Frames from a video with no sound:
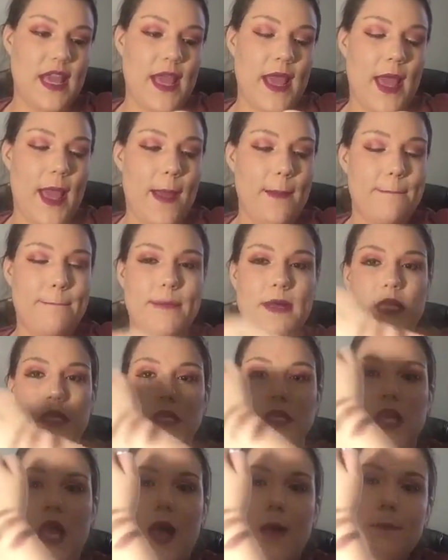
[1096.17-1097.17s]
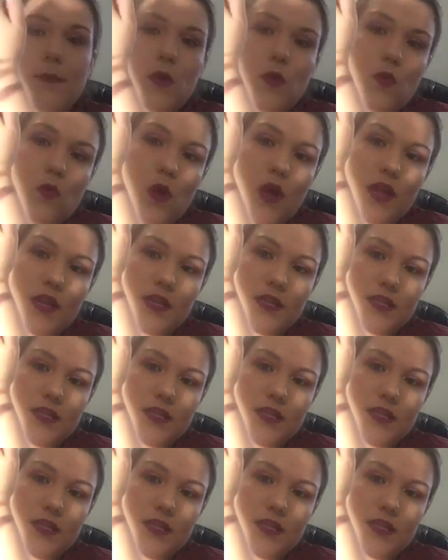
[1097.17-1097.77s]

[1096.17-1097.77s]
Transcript: a plum one.